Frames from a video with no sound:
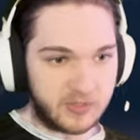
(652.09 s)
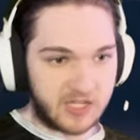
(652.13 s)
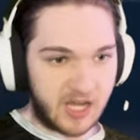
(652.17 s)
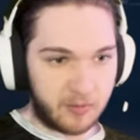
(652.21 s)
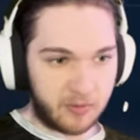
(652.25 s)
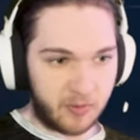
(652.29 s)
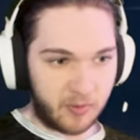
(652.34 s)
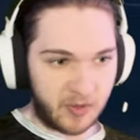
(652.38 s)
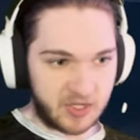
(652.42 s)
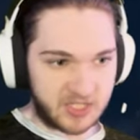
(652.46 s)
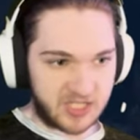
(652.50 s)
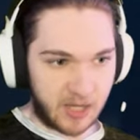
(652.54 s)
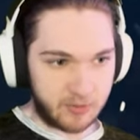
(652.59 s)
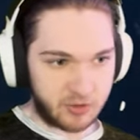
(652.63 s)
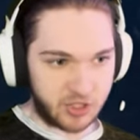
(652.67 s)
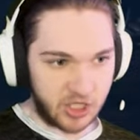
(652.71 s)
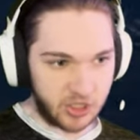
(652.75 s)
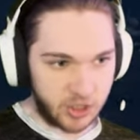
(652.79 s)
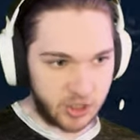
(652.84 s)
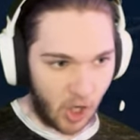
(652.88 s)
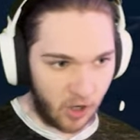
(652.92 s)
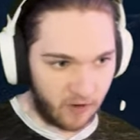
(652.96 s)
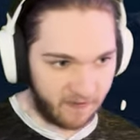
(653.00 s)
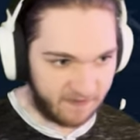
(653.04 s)
Depth perception.
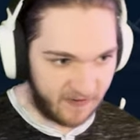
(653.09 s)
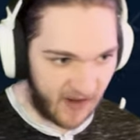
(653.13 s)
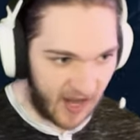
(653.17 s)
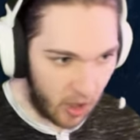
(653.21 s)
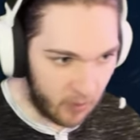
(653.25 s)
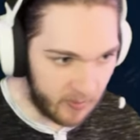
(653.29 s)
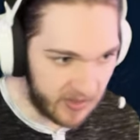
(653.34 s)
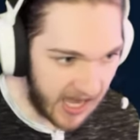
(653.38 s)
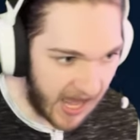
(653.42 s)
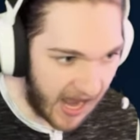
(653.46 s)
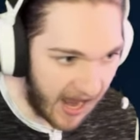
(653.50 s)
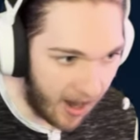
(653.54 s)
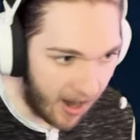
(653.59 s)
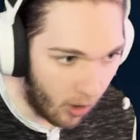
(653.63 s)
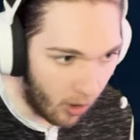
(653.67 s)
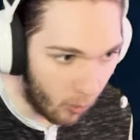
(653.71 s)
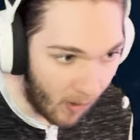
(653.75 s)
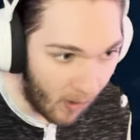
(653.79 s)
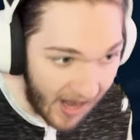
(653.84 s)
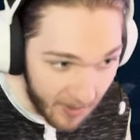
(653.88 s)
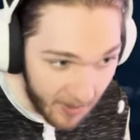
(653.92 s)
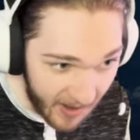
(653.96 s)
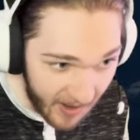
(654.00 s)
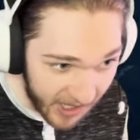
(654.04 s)
Don't fail me now.
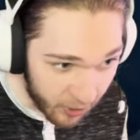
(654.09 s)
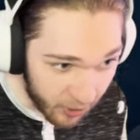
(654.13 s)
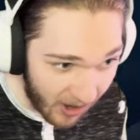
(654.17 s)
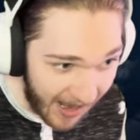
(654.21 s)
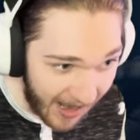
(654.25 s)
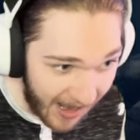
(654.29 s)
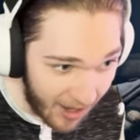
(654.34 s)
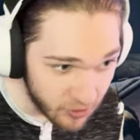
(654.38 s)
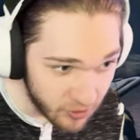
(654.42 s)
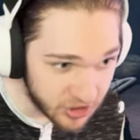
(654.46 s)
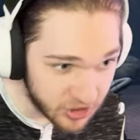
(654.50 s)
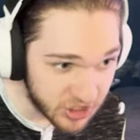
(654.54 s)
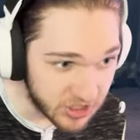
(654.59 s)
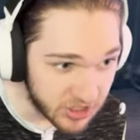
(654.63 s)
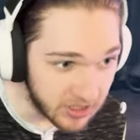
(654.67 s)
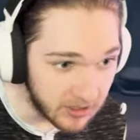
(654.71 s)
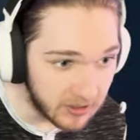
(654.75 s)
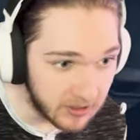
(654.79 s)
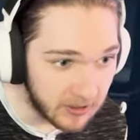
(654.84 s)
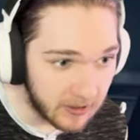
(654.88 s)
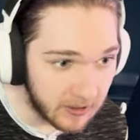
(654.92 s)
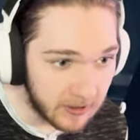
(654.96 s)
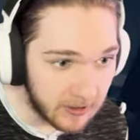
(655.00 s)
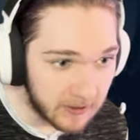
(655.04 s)
Why am I crouched?
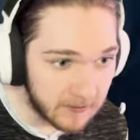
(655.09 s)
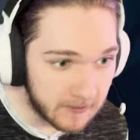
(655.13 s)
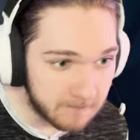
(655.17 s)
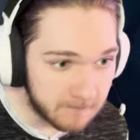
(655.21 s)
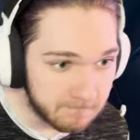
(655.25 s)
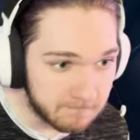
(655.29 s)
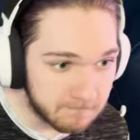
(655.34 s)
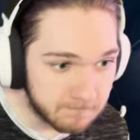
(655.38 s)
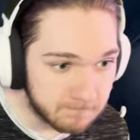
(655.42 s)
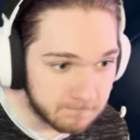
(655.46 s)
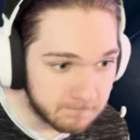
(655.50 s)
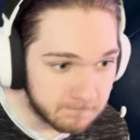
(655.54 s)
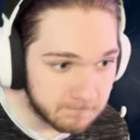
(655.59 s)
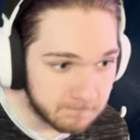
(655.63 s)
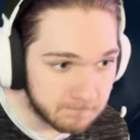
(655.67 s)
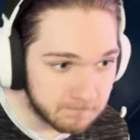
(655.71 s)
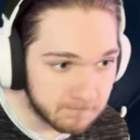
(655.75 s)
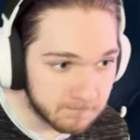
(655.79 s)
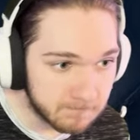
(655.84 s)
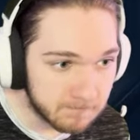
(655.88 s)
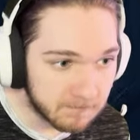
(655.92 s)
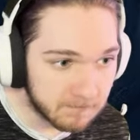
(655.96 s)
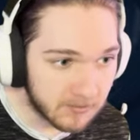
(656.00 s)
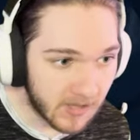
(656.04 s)

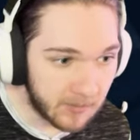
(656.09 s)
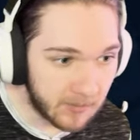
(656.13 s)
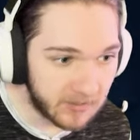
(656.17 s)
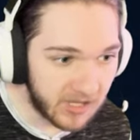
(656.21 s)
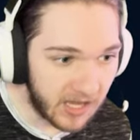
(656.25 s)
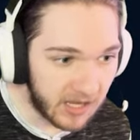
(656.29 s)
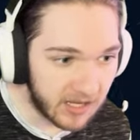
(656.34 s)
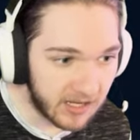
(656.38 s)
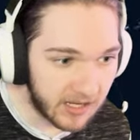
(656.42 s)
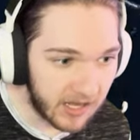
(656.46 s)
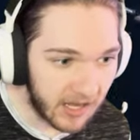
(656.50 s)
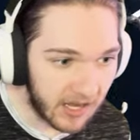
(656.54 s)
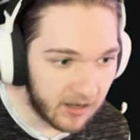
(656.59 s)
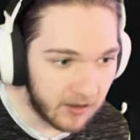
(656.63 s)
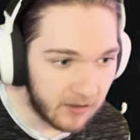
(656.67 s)
I'm dead again.